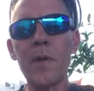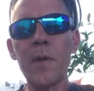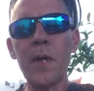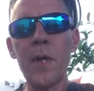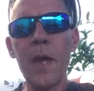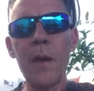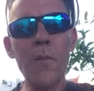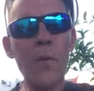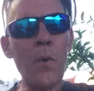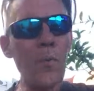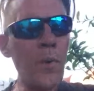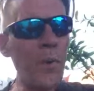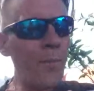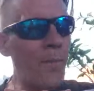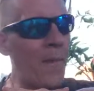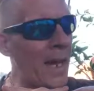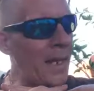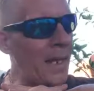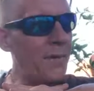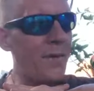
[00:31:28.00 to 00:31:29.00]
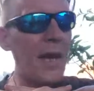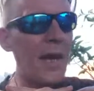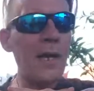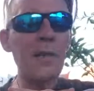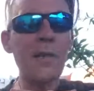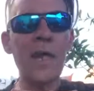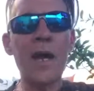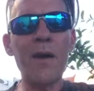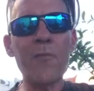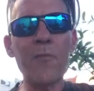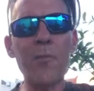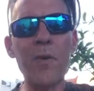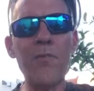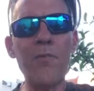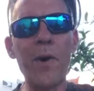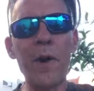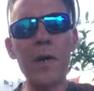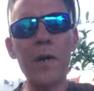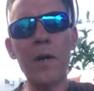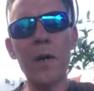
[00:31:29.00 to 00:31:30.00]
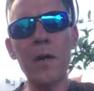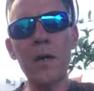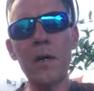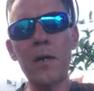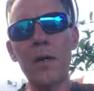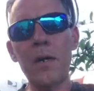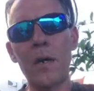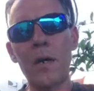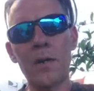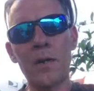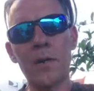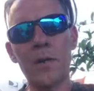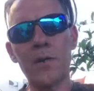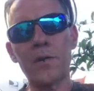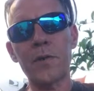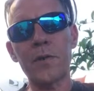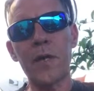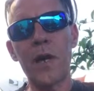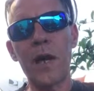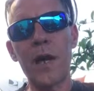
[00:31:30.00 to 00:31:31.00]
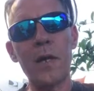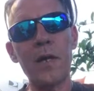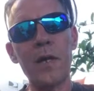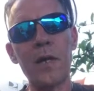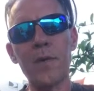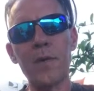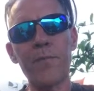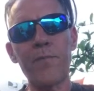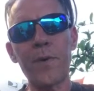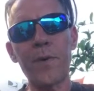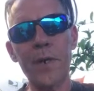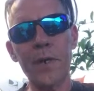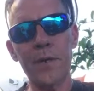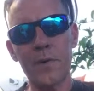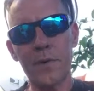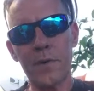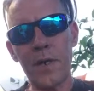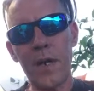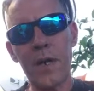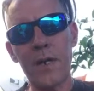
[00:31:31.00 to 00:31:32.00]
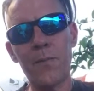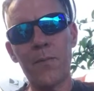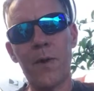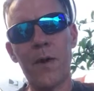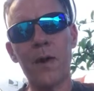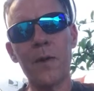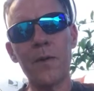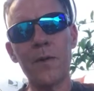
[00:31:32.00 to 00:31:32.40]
And when we make that left, we find $100 lying on the fucking sidewalk.